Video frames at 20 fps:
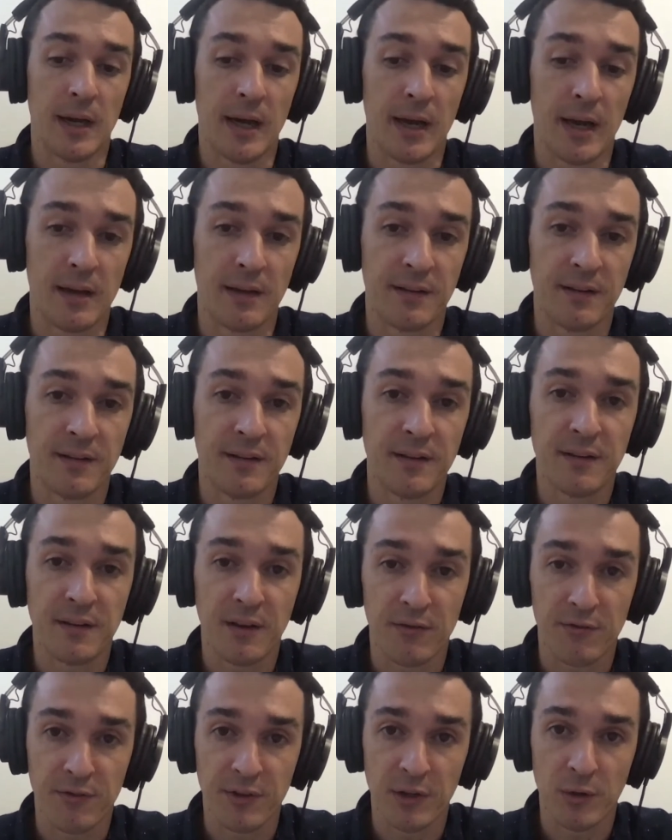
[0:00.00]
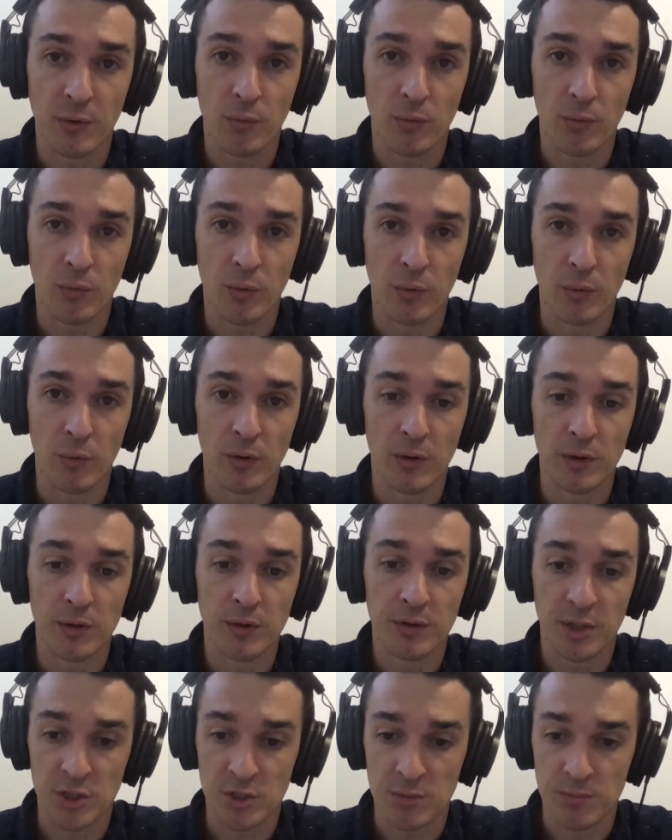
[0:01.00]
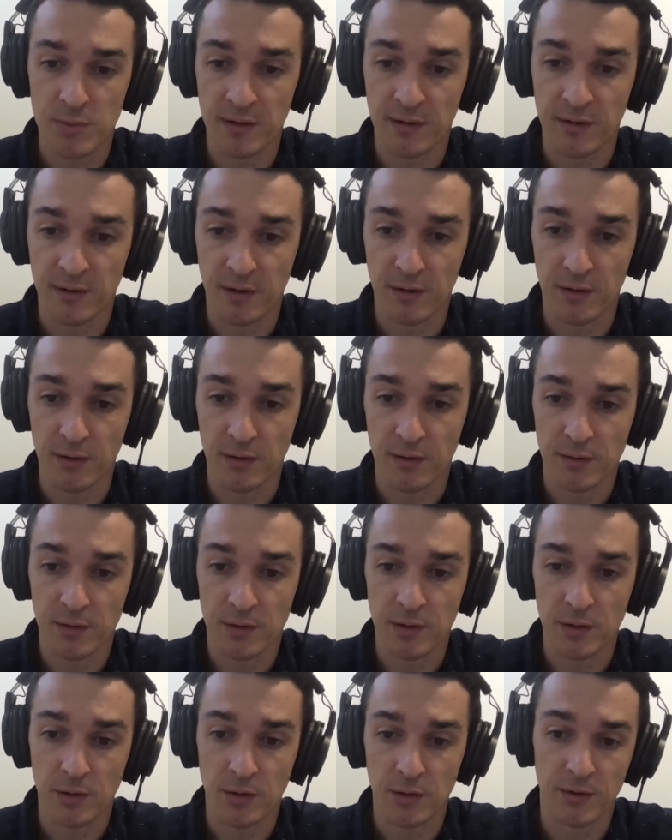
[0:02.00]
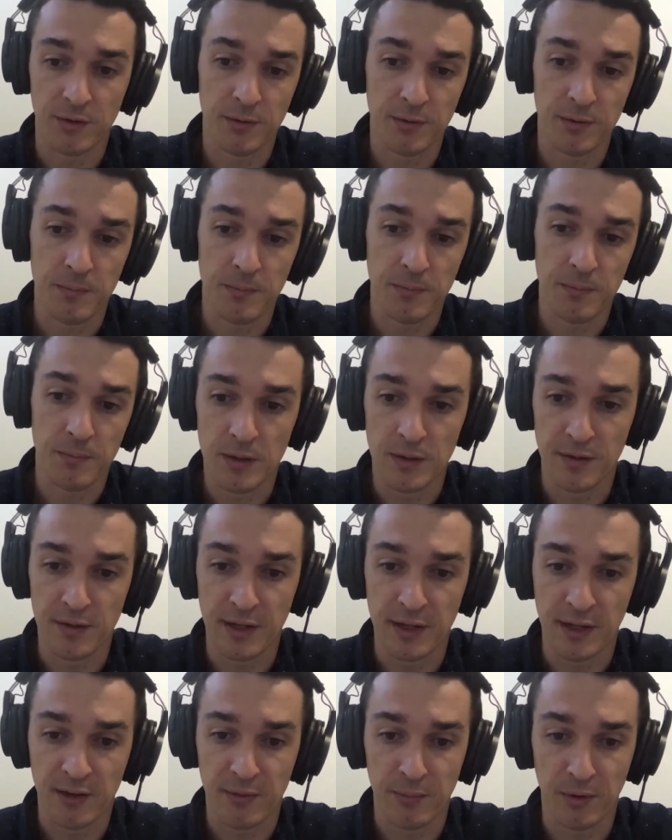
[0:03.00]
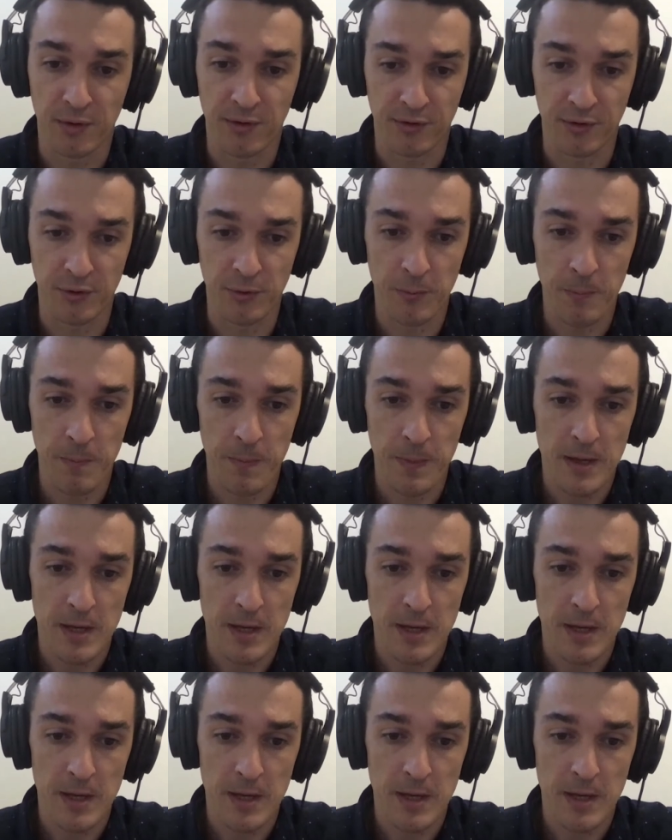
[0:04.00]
And this is something we will touch base on you know, in the next month or so.